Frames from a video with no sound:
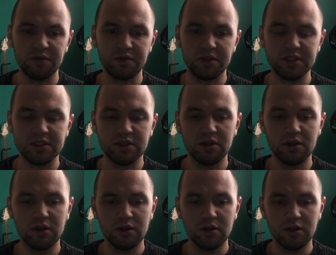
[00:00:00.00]
this
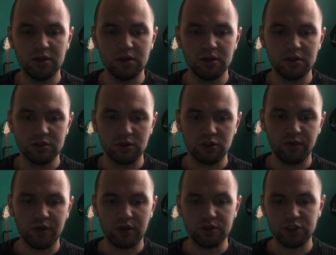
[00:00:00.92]
sort
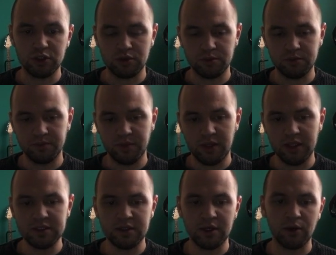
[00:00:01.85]
of contour,
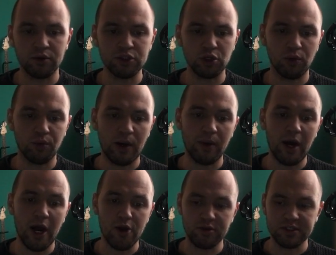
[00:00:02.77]
it's the contour of our
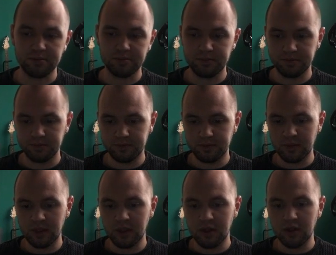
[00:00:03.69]
iris.
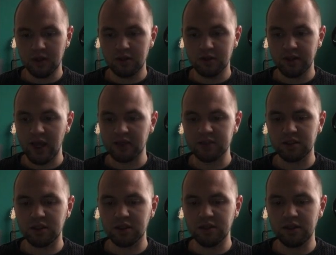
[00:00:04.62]
Next
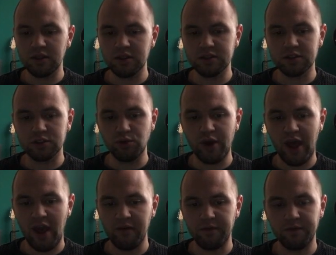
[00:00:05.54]
thing is to
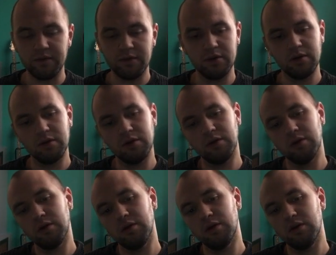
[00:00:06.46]
have
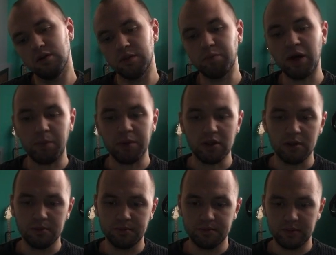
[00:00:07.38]
the pupil.
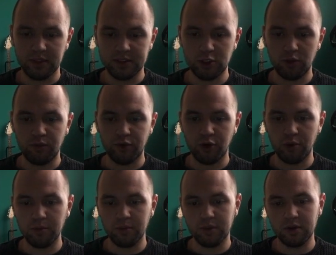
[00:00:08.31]
So
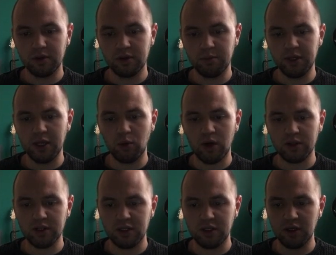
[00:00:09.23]
from the bigger
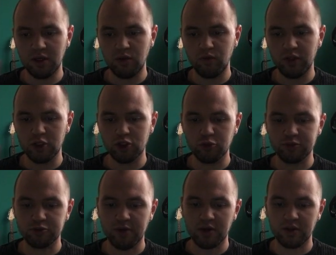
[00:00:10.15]
one here, we need to
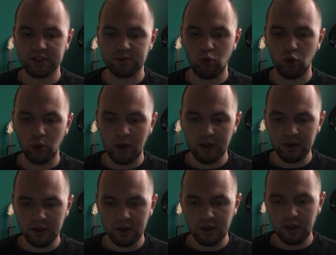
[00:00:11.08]
subtract the small
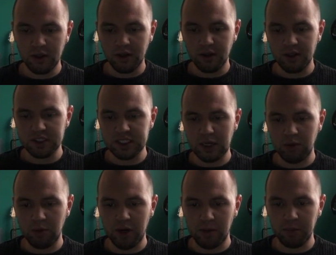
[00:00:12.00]
one. It's
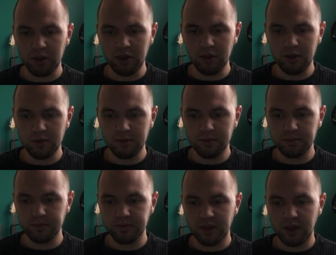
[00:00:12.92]
our pupil,
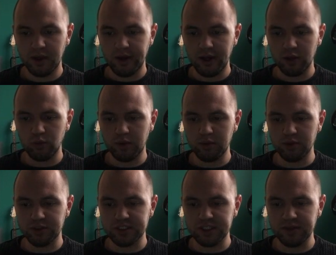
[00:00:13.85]
and we
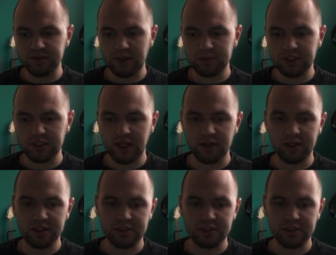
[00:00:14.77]
will receive something like